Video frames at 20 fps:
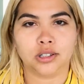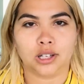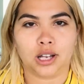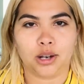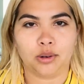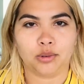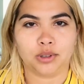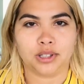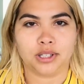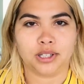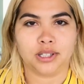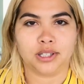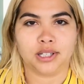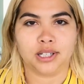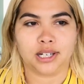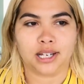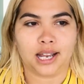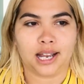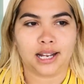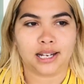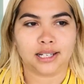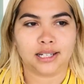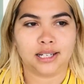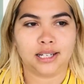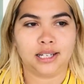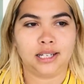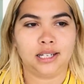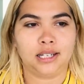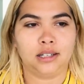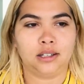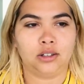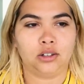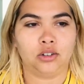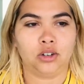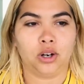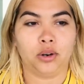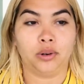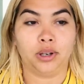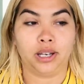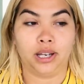a lot with cystic acne
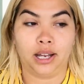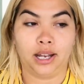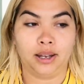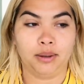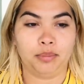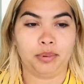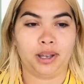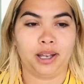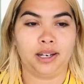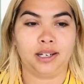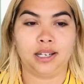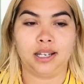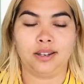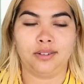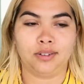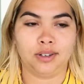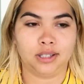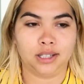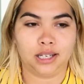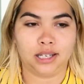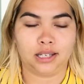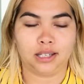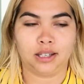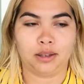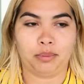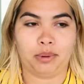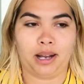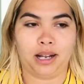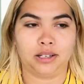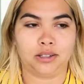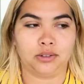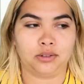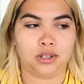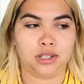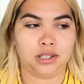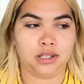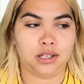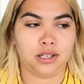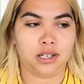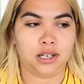growing up and even like in the past
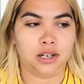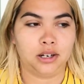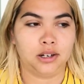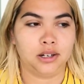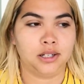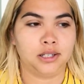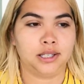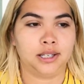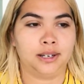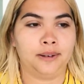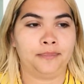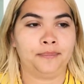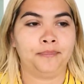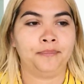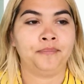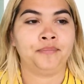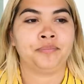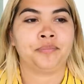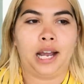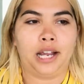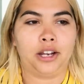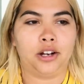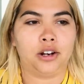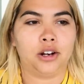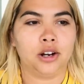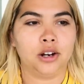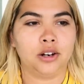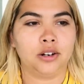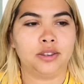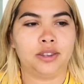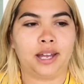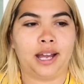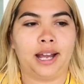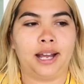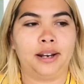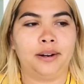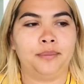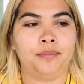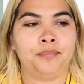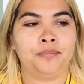recent years. And I heard
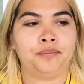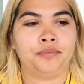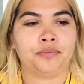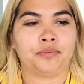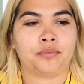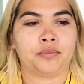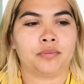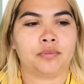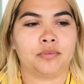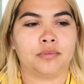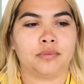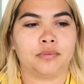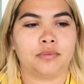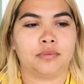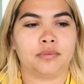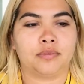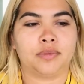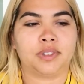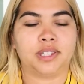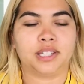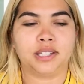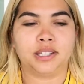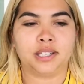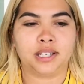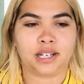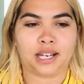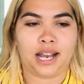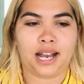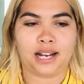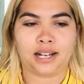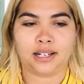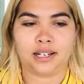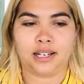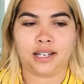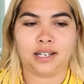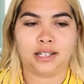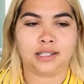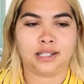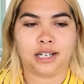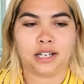that cystic
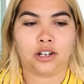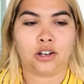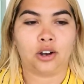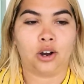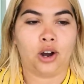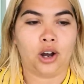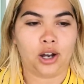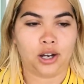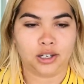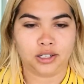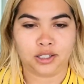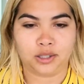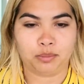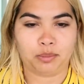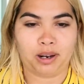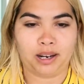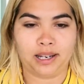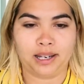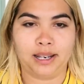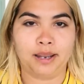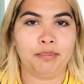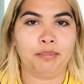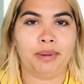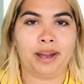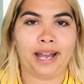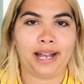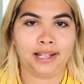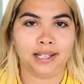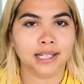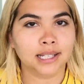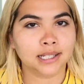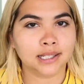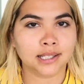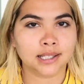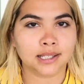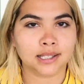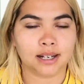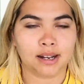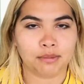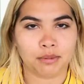acne is like caused by
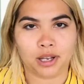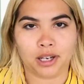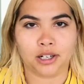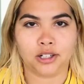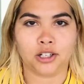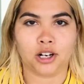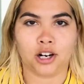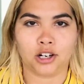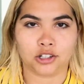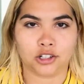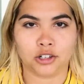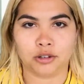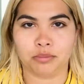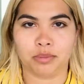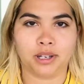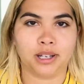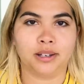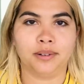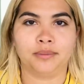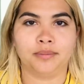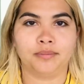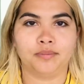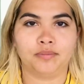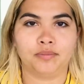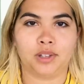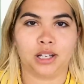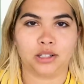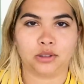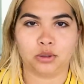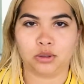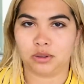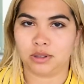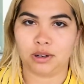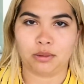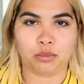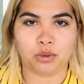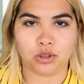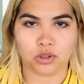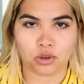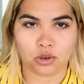imbalance. I'm not a doctor, but that's what
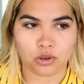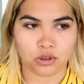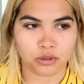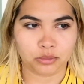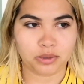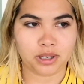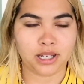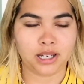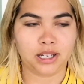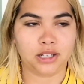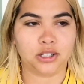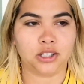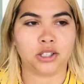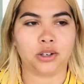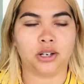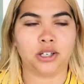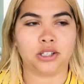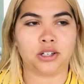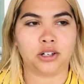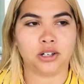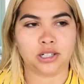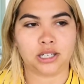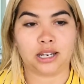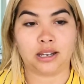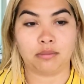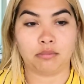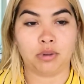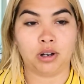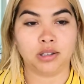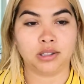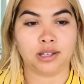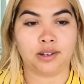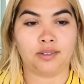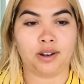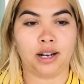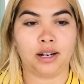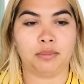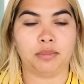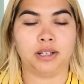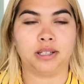someone told me. And so I started taking
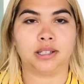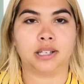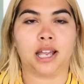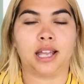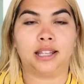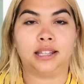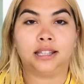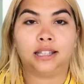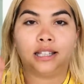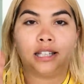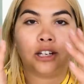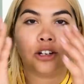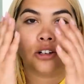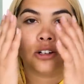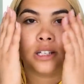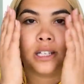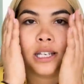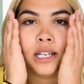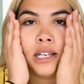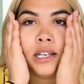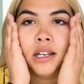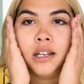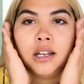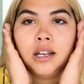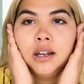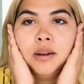multivitamins and literally